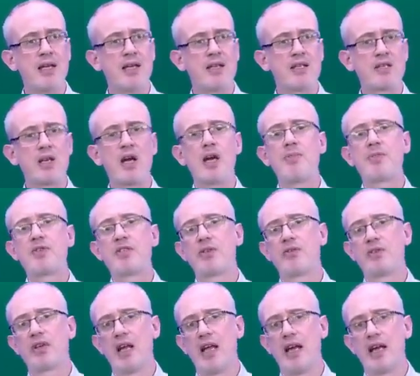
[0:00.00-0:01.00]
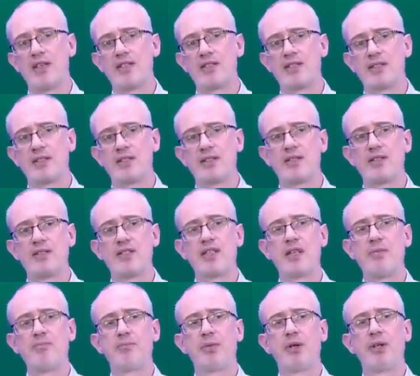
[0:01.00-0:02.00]
Types of class.
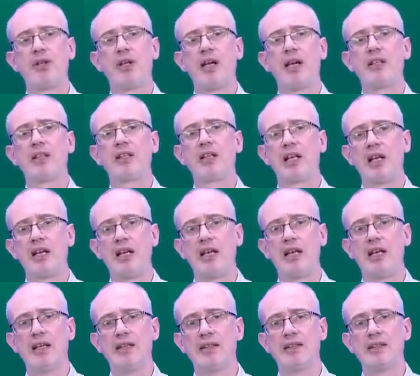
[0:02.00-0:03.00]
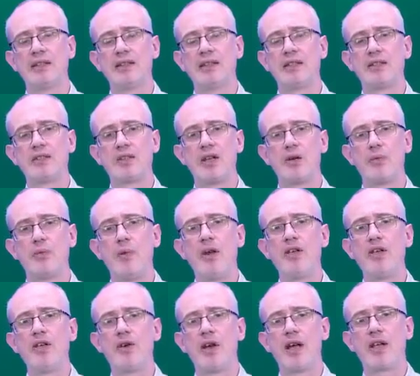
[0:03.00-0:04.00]
Simple and clear. So, when
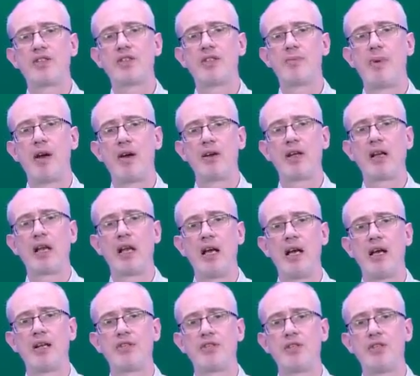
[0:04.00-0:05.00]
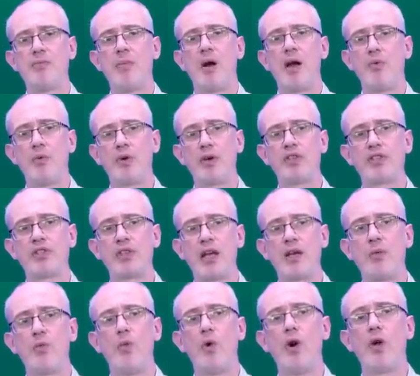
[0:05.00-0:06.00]
you're asked about a class, you might want to say
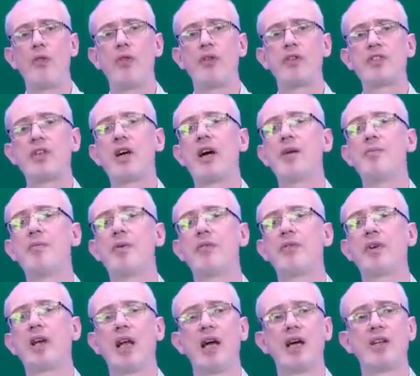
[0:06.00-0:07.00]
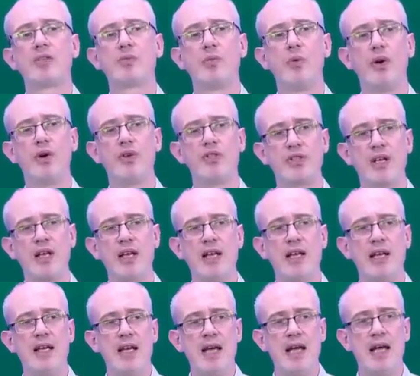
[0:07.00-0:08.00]
what the type of class was.
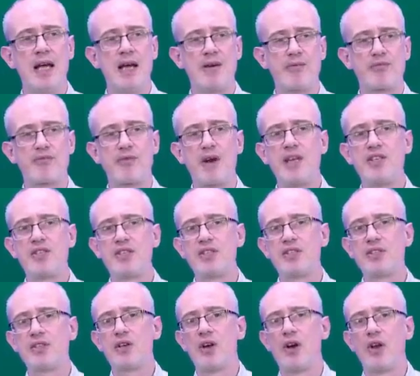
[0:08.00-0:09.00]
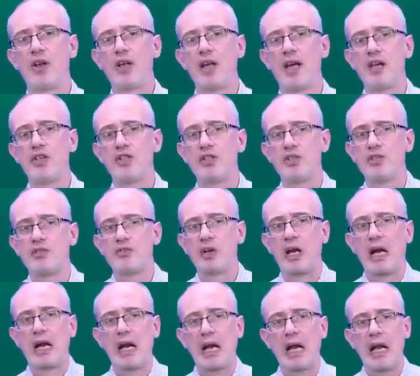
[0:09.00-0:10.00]
Phrases and collocations for
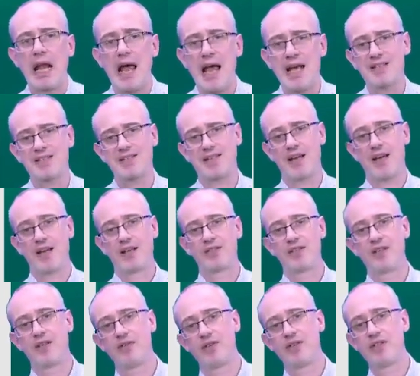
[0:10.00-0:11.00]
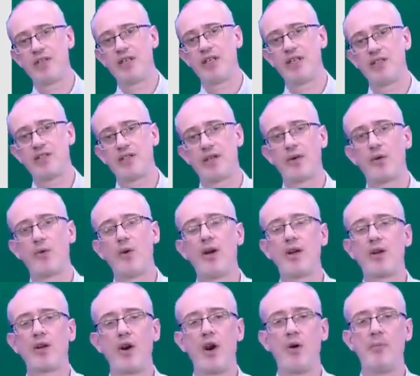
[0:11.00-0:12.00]
class activities are
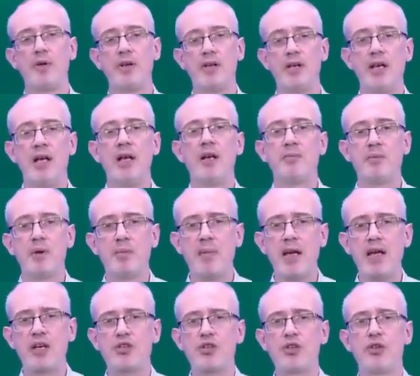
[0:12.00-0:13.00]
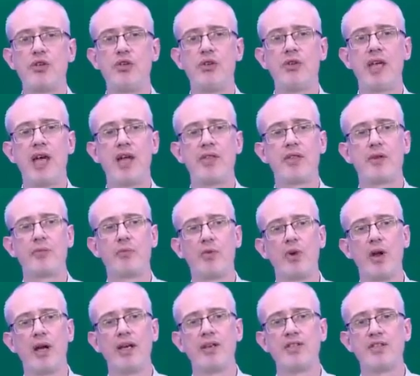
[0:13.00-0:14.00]
quite common, but make sure you get them
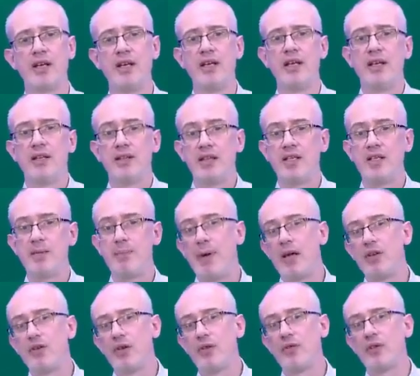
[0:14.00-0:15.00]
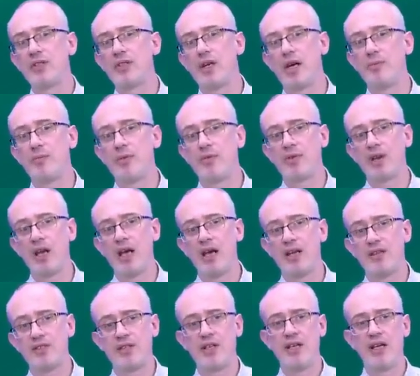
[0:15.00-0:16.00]
right. They depend on the type of
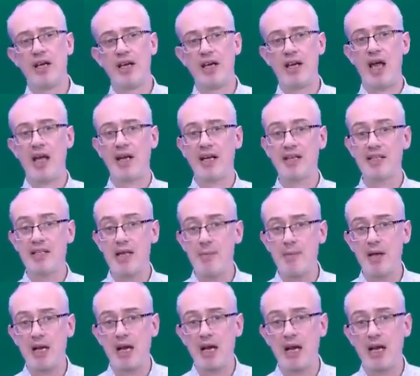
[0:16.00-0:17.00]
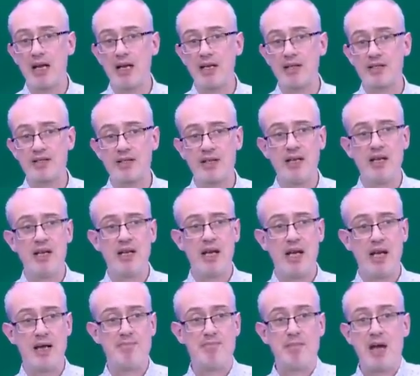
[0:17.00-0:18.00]
class. An academic class,
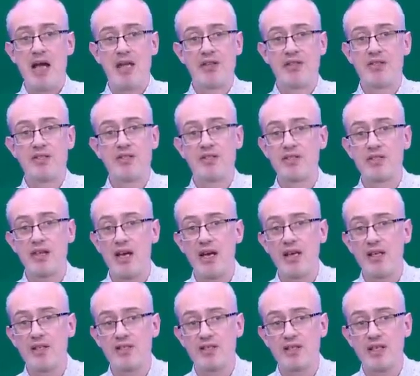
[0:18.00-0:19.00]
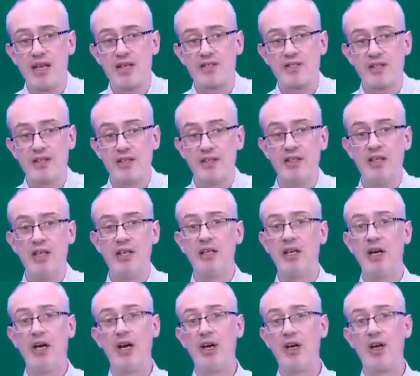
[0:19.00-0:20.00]
a math and science lesson,
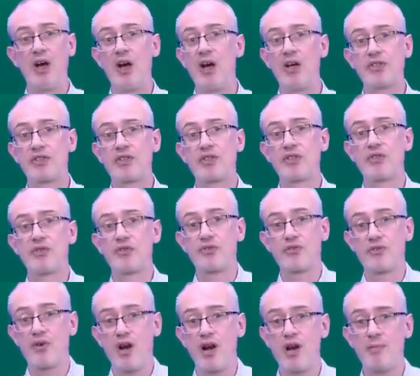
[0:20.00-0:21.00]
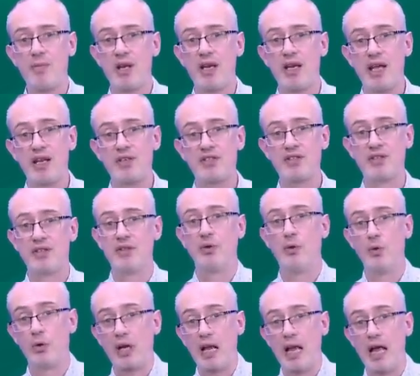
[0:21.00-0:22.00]
an arts and drama lesson
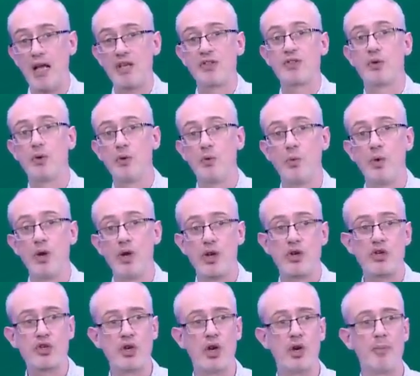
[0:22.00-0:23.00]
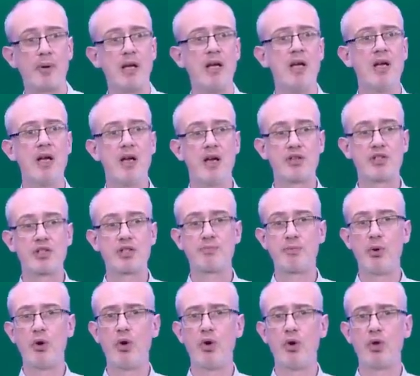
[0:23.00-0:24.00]
or class or workshop, a
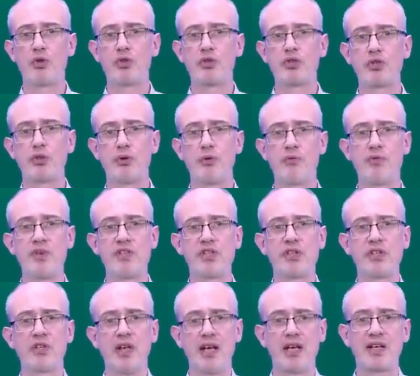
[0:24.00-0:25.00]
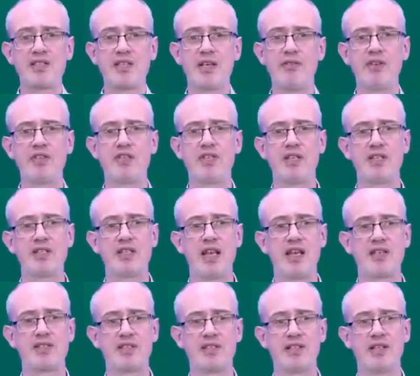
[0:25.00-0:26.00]
sports or physical activities
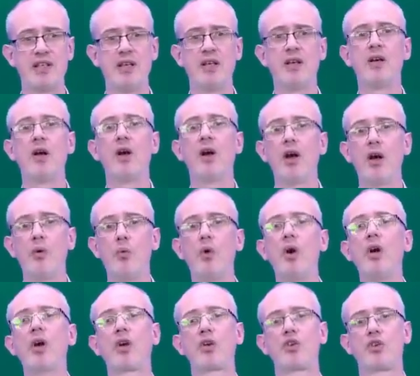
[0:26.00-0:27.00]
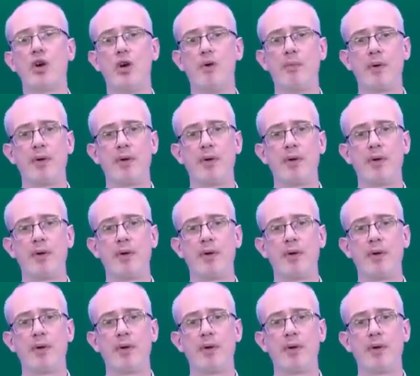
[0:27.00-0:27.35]
lesson, a workshop.